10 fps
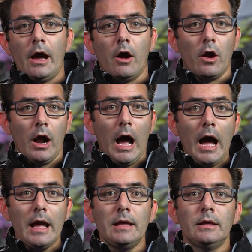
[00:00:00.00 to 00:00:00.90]
Our
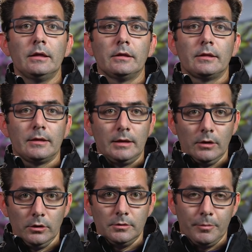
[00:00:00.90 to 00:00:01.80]

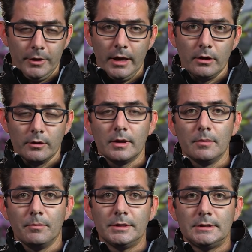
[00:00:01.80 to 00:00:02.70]
high-skilled players
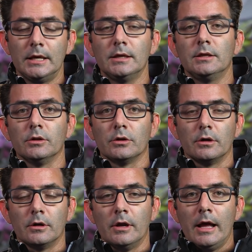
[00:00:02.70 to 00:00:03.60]
in
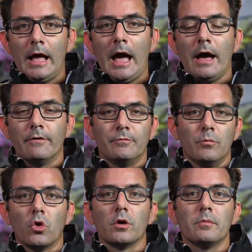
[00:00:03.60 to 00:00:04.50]
particular have
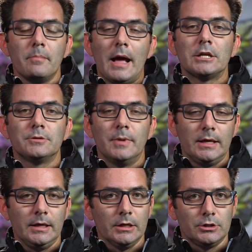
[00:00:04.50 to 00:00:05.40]
more
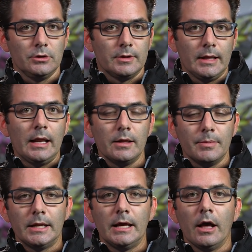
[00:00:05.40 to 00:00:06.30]
matchmaking issues than
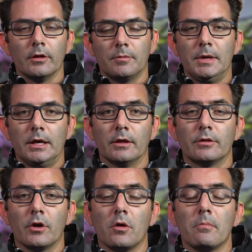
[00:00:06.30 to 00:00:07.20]
anybody else because
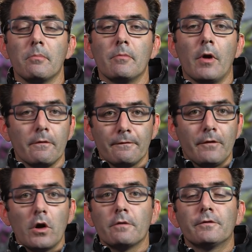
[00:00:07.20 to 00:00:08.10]
there are
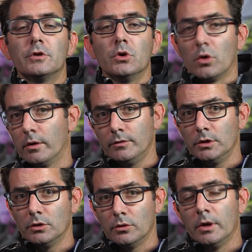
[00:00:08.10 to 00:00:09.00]
far fewer of
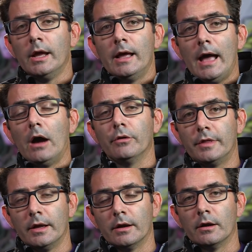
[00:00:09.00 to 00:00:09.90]
you out
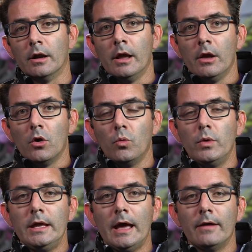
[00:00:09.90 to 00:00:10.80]
there.
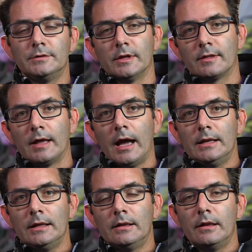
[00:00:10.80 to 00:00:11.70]
We have
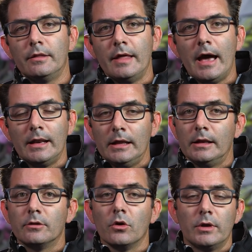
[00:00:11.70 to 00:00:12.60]
decided that it
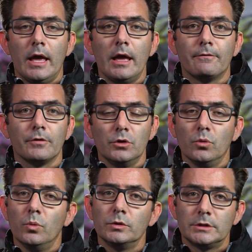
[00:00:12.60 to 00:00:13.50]
is okay for
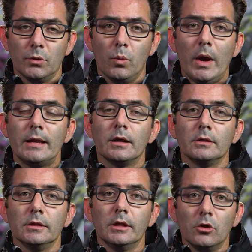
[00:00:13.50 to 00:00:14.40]
you to wait a
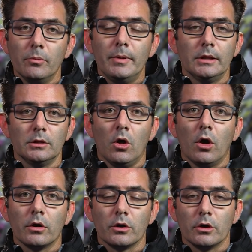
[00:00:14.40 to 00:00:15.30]
little bit
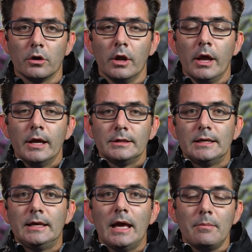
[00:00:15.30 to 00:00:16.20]
longer
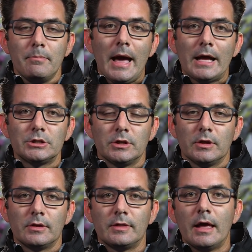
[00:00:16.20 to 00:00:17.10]
to get
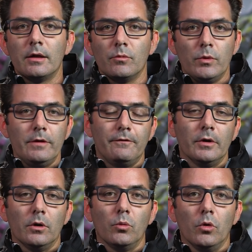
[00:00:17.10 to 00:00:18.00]
matches that we
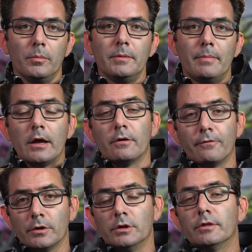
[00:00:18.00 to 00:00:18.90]
feel will be better
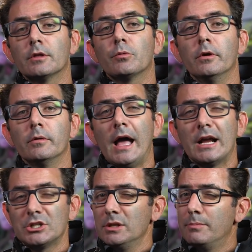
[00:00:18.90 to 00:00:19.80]
for you. This will
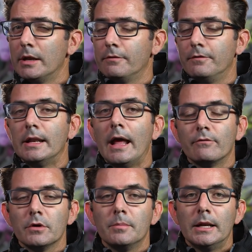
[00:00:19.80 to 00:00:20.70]
actually benefit
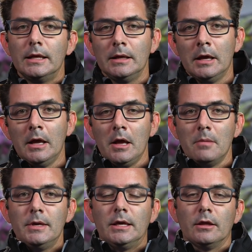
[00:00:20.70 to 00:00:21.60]
everybody
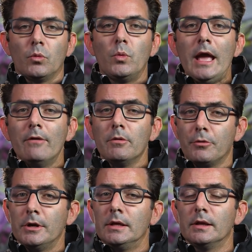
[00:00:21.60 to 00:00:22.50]
because we have a
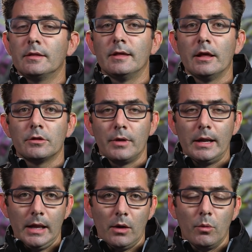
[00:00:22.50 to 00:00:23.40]
pretty good sense
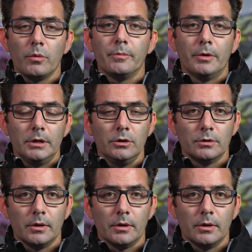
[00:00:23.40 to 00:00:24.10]
right now when we put you in